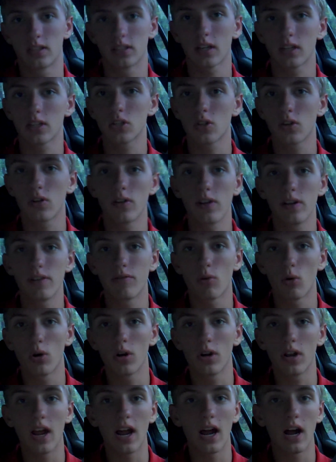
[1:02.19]
six
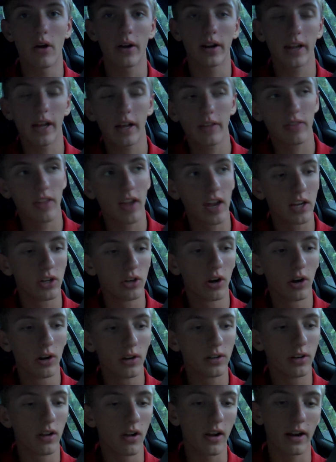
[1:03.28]
thirty-four now. I got that
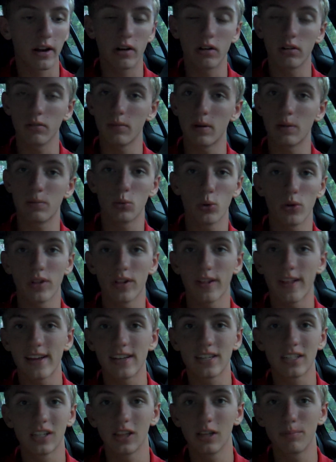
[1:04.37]
yard done. I don't remember when the
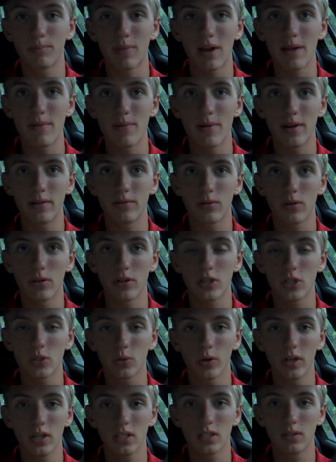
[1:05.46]
last clip I made for
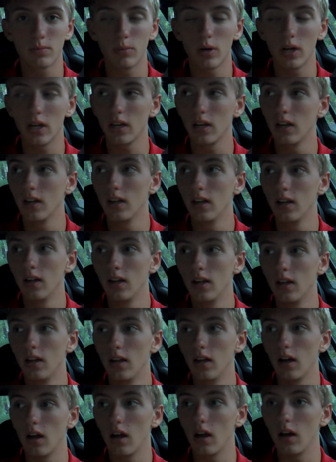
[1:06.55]
this was. But
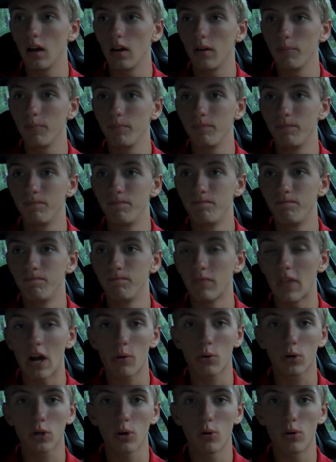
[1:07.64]
um,
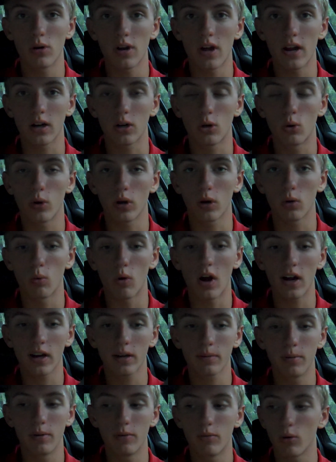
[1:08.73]
now we're going on a quick
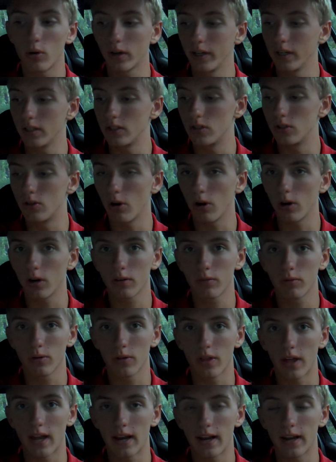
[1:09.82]
walk before it gets dark
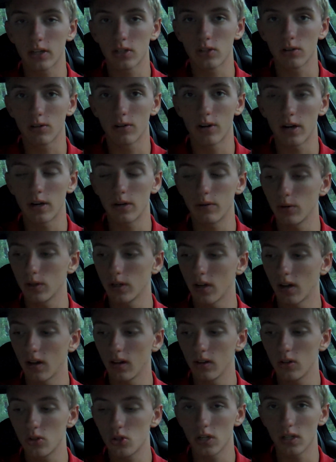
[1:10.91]
for that extra credit for
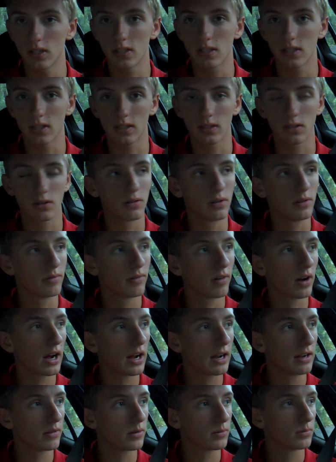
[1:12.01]
ecology at six
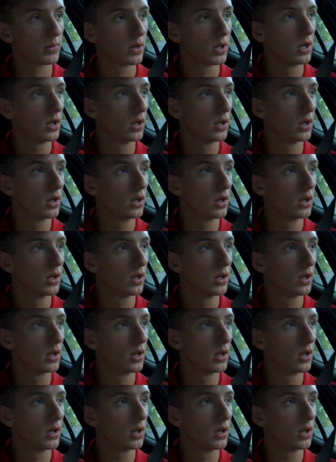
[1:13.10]
thirty-five. I'm